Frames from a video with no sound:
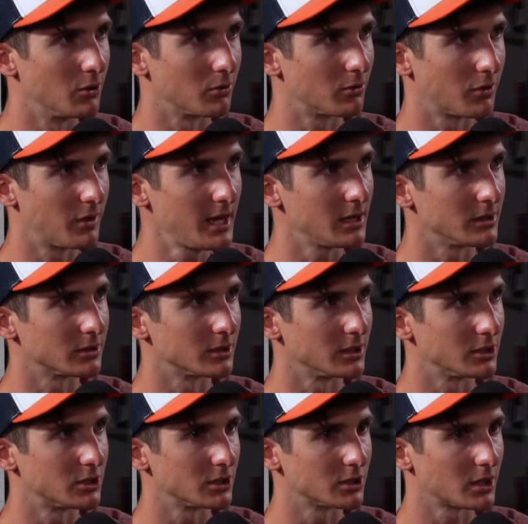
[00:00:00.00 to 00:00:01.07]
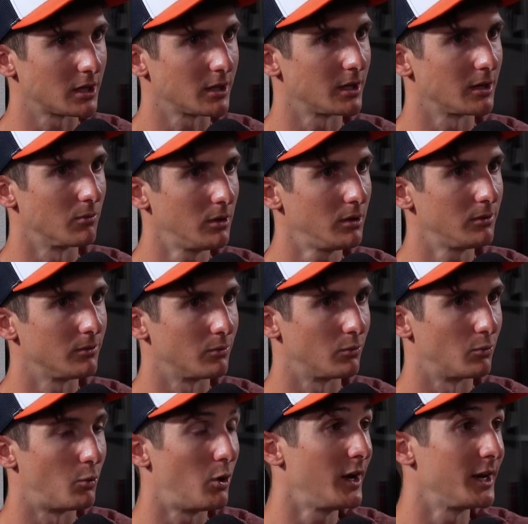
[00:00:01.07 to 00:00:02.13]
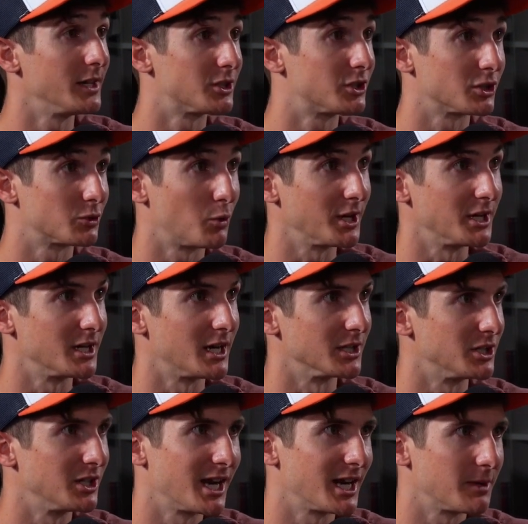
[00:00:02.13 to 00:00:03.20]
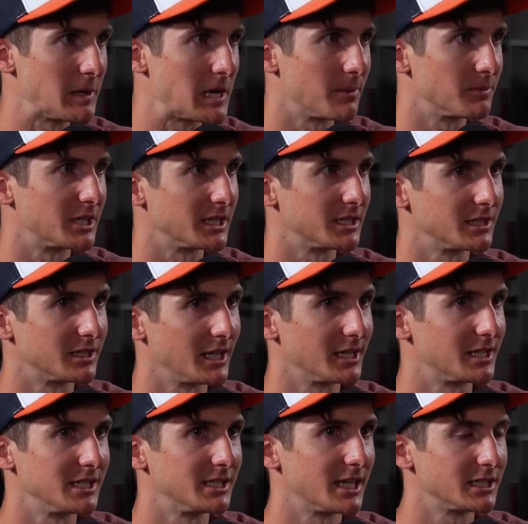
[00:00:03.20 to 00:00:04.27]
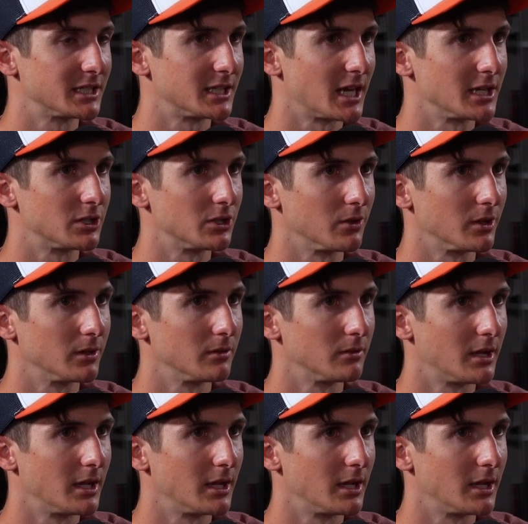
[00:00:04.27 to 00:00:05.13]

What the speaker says: things? And it's just kind of like, well, one, it's just what he does. You kind of become desensitized to it.